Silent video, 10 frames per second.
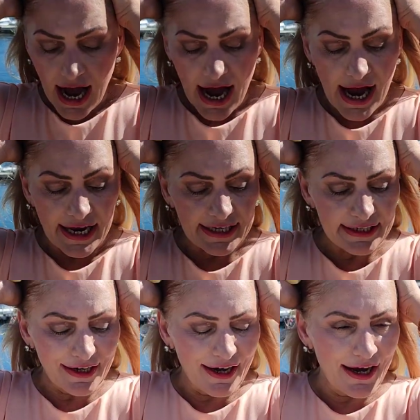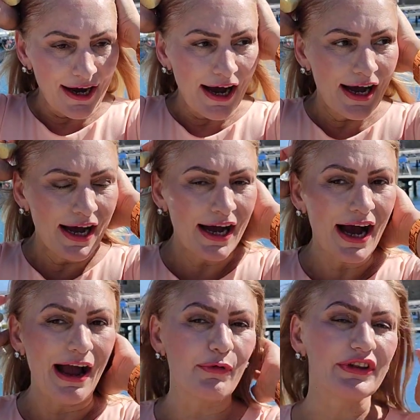Yeah. I
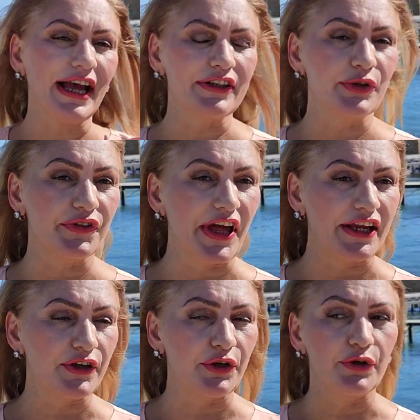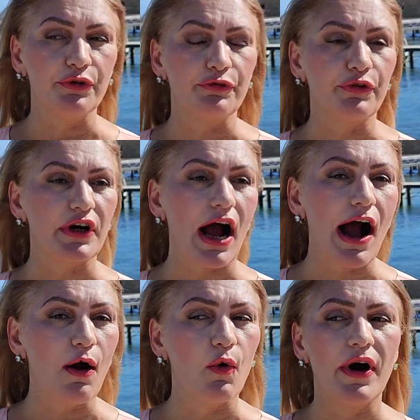uh, I would like to thank you for
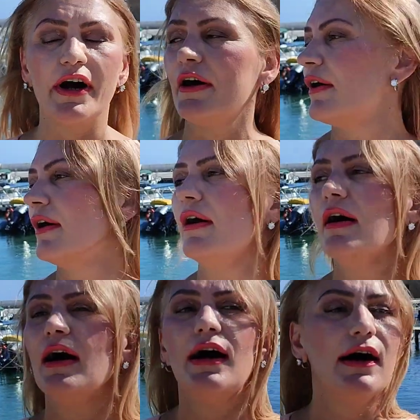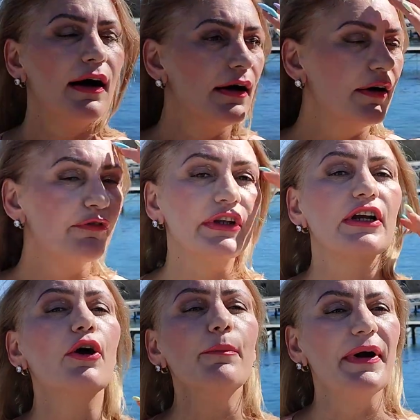our uh, for the
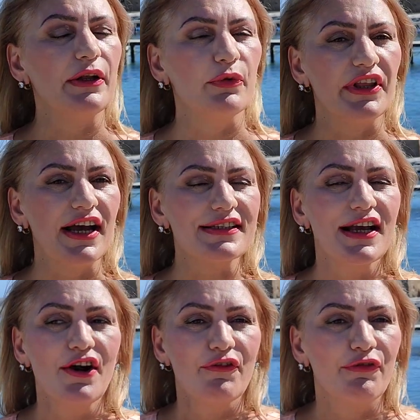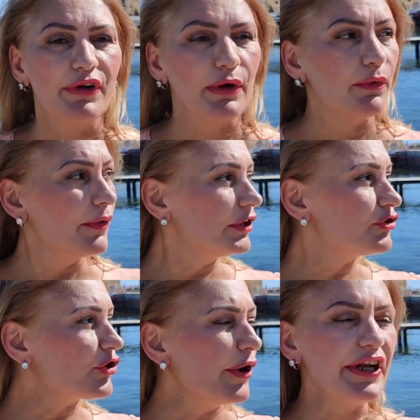company with us, for uh,
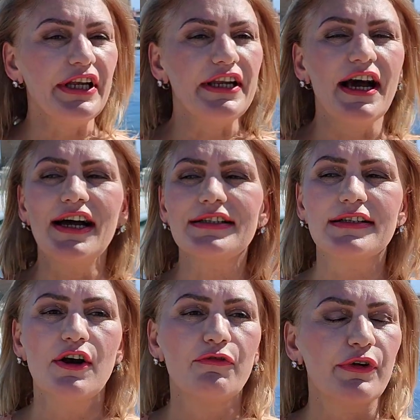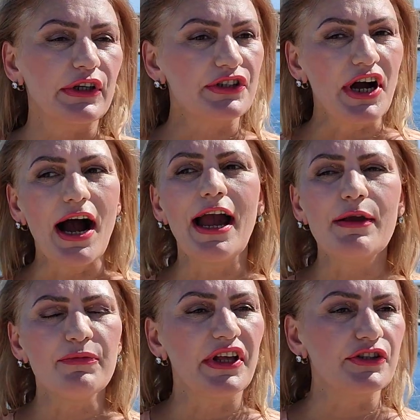joining us, for the
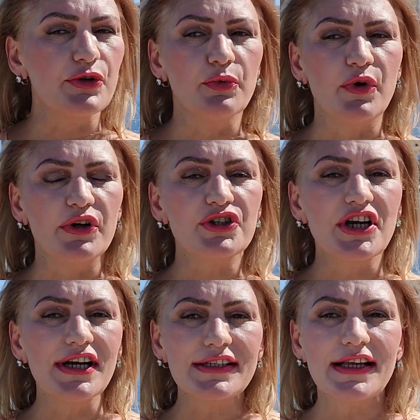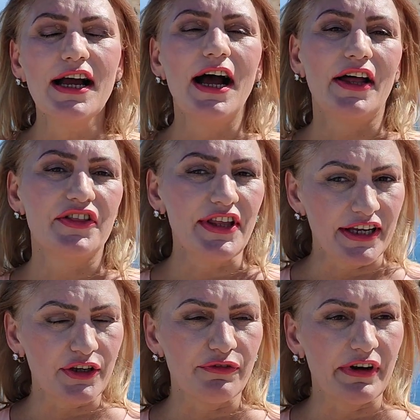time that you watch us, and
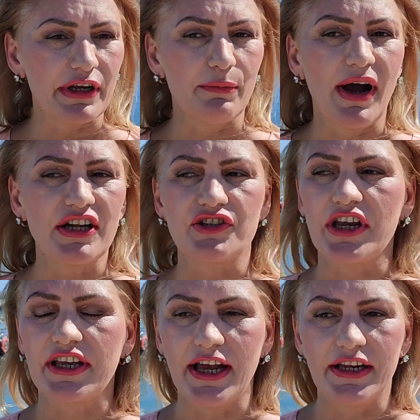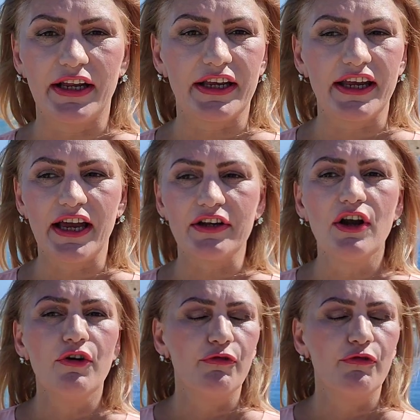thank you very much again and again